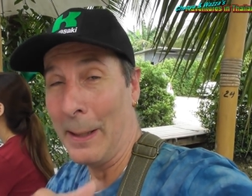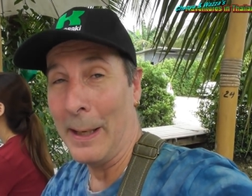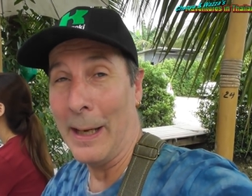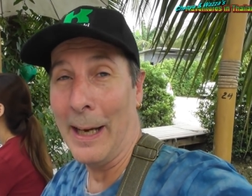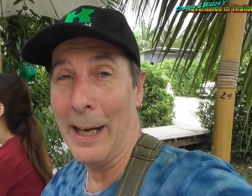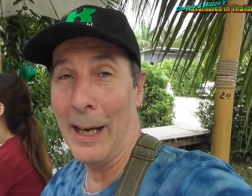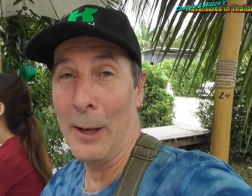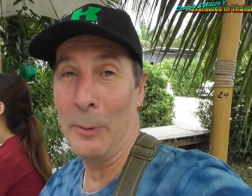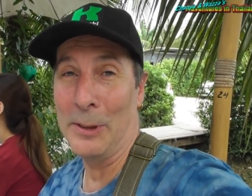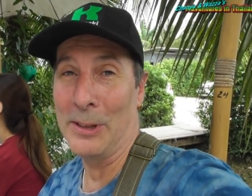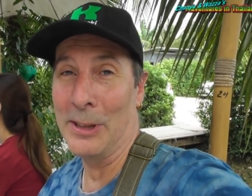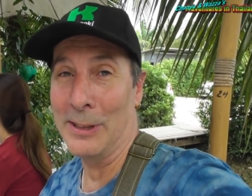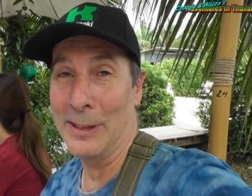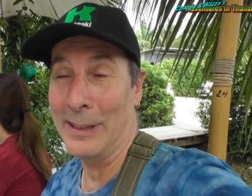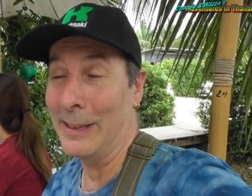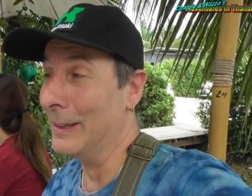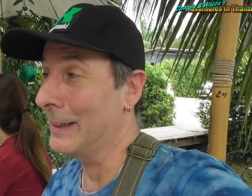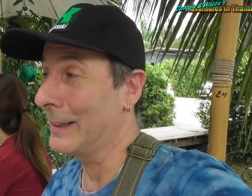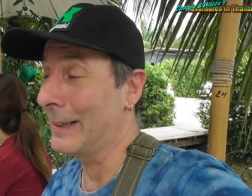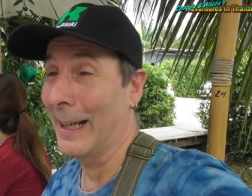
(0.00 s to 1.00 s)
uh, which is
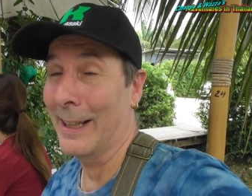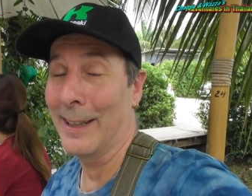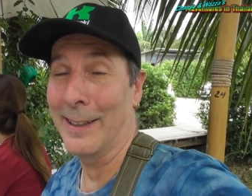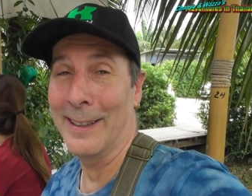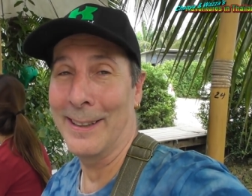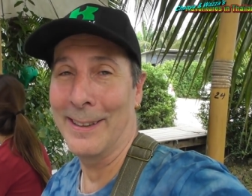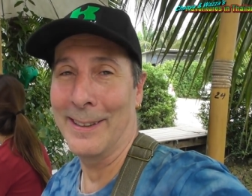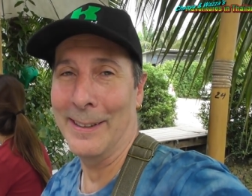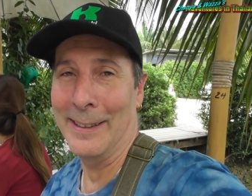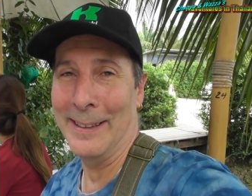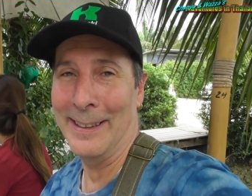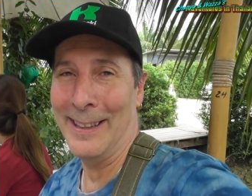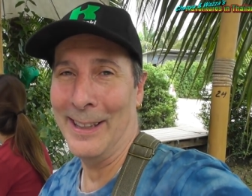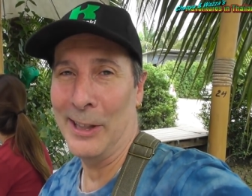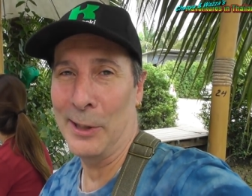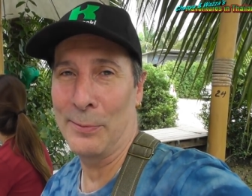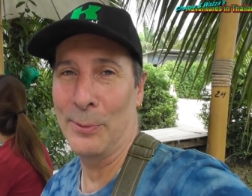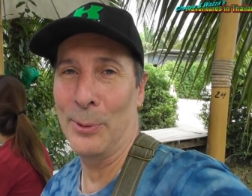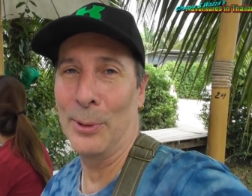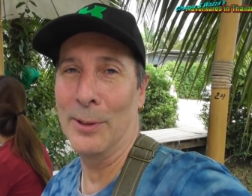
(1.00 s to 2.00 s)
the indicator that
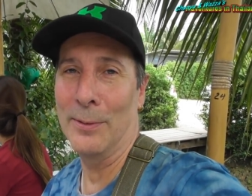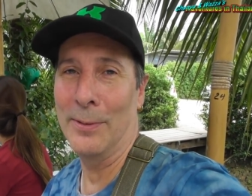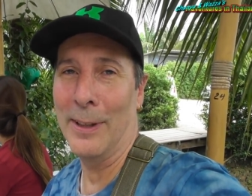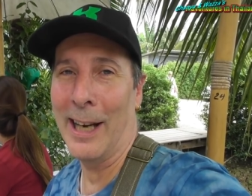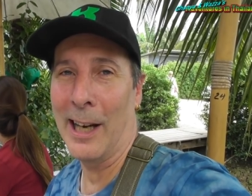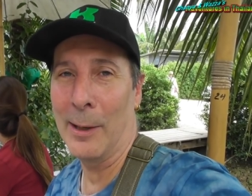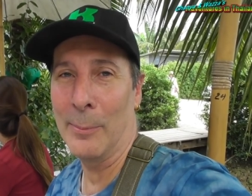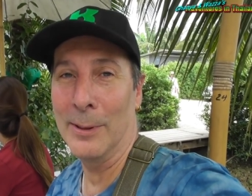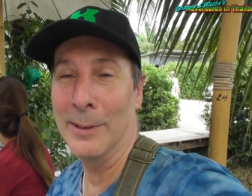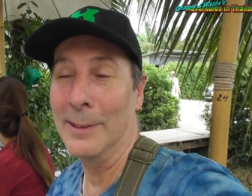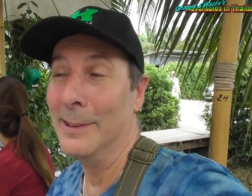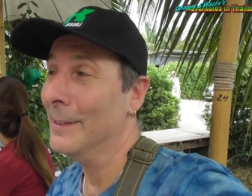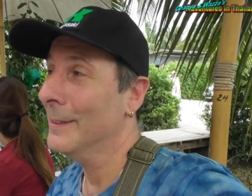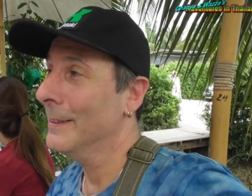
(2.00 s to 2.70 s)
there's food available.